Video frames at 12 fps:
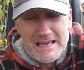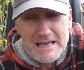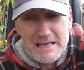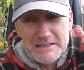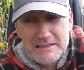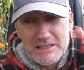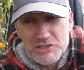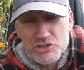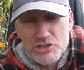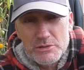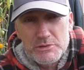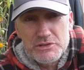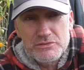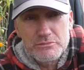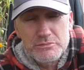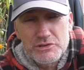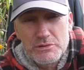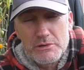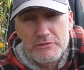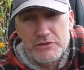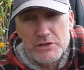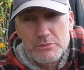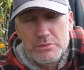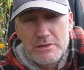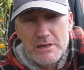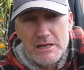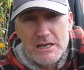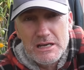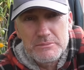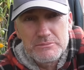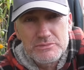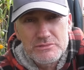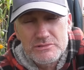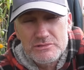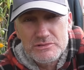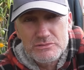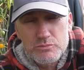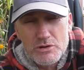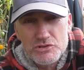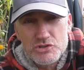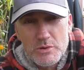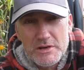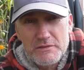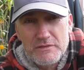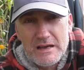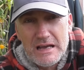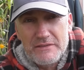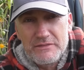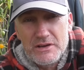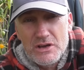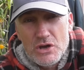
And last year we grew a few, um, one twenty-five,